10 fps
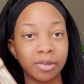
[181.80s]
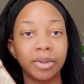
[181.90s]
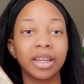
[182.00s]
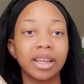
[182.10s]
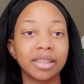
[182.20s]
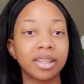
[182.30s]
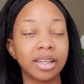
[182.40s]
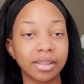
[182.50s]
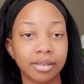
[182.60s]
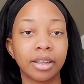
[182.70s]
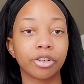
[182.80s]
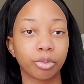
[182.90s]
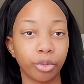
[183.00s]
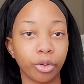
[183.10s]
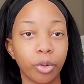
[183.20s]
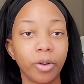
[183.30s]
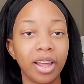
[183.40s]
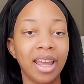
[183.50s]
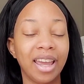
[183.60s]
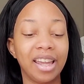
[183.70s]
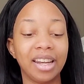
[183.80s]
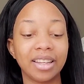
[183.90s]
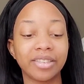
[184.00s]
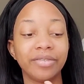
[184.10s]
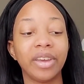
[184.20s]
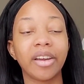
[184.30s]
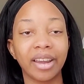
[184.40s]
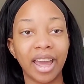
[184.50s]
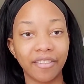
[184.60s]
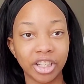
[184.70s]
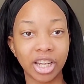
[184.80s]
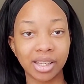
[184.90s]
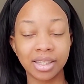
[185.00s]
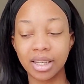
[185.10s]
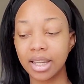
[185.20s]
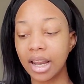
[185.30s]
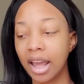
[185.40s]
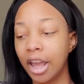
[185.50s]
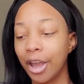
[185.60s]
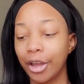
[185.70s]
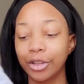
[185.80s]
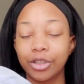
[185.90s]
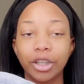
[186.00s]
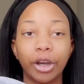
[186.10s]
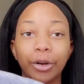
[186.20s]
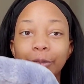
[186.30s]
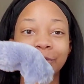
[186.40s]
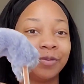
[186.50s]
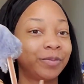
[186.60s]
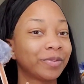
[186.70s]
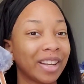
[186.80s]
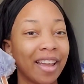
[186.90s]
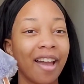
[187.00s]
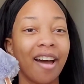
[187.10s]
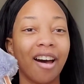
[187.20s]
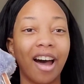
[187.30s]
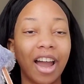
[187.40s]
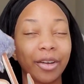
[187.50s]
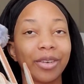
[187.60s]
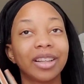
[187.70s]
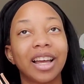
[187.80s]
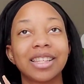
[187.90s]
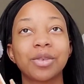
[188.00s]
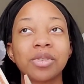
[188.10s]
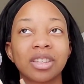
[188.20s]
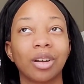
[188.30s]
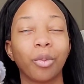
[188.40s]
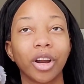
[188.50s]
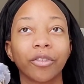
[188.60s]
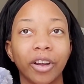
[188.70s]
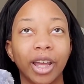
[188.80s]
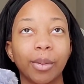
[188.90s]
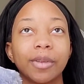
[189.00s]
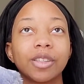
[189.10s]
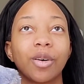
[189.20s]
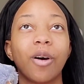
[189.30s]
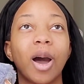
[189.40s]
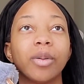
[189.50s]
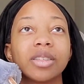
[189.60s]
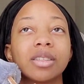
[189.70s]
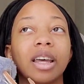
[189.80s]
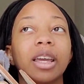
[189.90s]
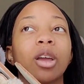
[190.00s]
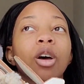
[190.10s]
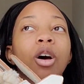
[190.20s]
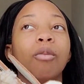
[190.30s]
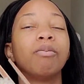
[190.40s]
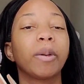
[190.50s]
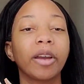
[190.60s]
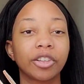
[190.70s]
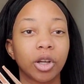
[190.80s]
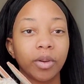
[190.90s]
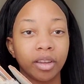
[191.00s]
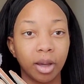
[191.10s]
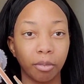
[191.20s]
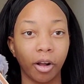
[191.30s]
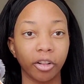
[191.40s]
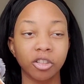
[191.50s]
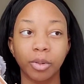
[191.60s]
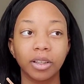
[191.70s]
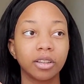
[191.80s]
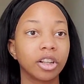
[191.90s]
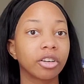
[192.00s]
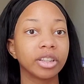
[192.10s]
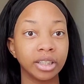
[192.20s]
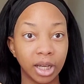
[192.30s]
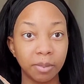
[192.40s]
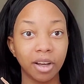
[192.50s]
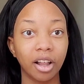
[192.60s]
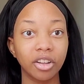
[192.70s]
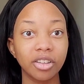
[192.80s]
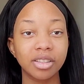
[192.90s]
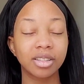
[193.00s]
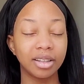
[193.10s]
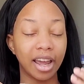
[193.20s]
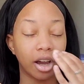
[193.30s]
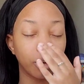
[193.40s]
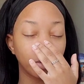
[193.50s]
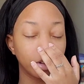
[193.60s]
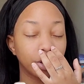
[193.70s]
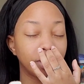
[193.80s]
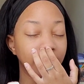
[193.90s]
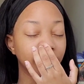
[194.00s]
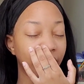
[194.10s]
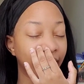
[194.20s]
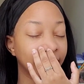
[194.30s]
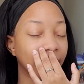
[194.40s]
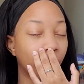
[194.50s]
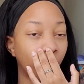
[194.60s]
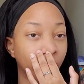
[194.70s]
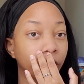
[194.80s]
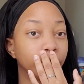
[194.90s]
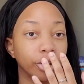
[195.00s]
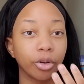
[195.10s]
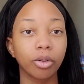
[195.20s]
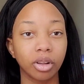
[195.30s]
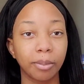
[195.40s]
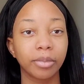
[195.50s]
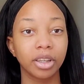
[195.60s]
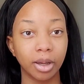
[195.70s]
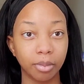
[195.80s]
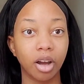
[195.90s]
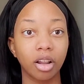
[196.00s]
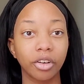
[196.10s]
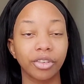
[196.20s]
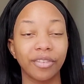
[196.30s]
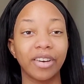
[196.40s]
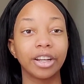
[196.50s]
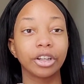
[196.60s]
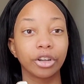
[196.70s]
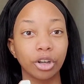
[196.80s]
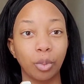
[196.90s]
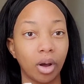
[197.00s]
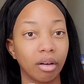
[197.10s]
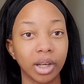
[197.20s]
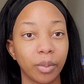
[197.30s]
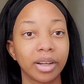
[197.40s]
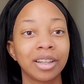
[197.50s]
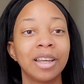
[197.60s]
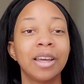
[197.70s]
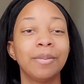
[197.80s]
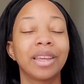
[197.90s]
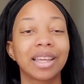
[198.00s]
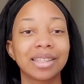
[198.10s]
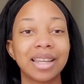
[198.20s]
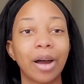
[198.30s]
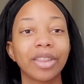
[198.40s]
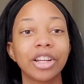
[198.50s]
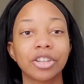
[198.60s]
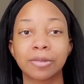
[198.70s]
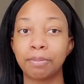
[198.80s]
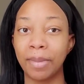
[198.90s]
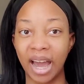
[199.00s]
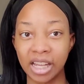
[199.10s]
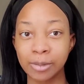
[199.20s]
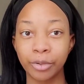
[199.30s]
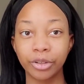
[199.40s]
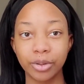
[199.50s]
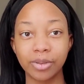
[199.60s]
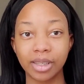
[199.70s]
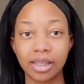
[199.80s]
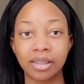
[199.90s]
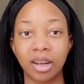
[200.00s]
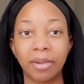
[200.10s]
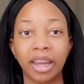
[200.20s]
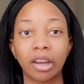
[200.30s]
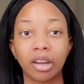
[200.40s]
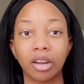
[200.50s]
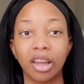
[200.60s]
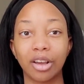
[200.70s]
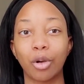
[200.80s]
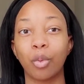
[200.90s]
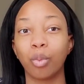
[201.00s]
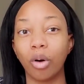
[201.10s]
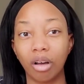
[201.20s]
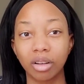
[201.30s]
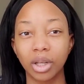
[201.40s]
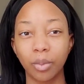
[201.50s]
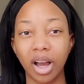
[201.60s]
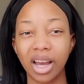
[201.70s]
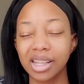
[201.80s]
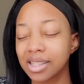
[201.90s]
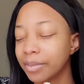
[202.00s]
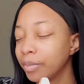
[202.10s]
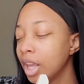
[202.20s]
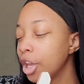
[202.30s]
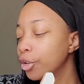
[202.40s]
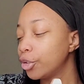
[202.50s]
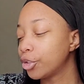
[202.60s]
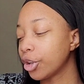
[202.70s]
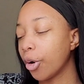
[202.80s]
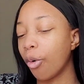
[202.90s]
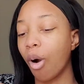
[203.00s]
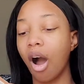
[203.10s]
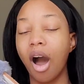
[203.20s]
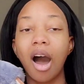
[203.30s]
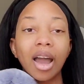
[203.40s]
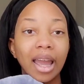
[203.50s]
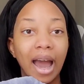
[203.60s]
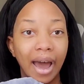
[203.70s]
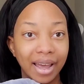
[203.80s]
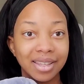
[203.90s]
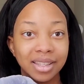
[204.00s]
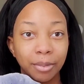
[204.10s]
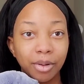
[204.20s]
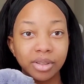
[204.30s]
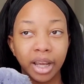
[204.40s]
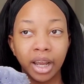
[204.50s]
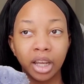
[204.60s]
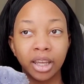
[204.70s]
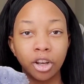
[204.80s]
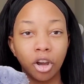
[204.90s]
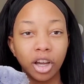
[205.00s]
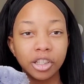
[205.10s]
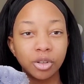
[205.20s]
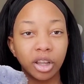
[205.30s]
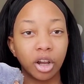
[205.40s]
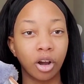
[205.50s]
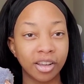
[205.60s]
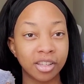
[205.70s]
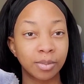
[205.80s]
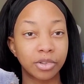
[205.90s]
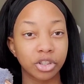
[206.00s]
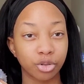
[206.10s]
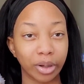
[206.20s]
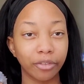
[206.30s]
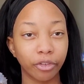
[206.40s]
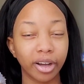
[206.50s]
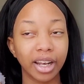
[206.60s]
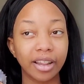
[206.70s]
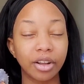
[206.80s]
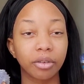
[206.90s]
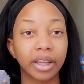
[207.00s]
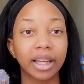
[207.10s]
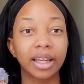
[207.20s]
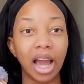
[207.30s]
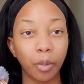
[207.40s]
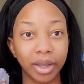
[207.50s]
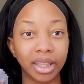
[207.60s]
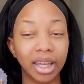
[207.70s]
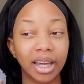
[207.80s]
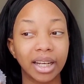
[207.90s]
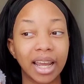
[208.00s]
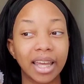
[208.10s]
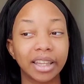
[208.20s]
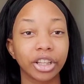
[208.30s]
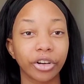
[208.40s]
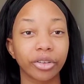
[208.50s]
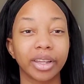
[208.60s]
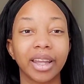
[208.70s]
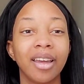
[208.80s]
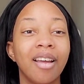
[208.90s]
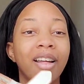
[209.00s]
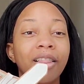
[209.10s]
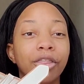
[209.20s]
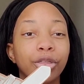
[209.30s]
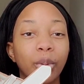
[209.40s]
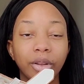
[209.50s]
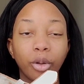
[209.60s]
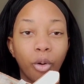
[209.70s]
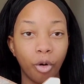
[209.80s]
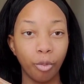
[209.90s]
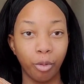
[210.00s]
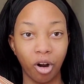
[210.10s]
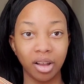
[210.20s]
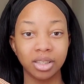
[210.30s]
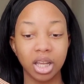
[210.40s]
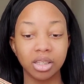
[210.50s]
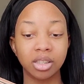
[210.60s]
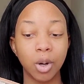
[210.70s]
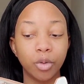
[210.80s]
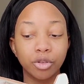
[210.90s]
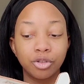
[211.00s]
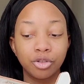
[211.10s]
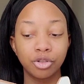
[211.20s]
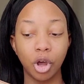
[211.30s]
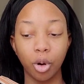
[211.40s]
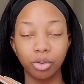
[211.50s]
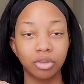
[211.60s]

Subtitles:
because he's a standard poodle and he's very heavy chested. And so I realized it wasn't gonna work for him, and so I was like, maybe I should go with yuck collars. But literally yuck collars, now you need to find like a 1 or 2 year old yuck collar to find a good quality one, because now they just mass produce instead of making it quality wise. So I asked them, I was like, can y'all guys do like a custom straight front? And they were like, yeah, we can. And literally throughout the whole process, they were so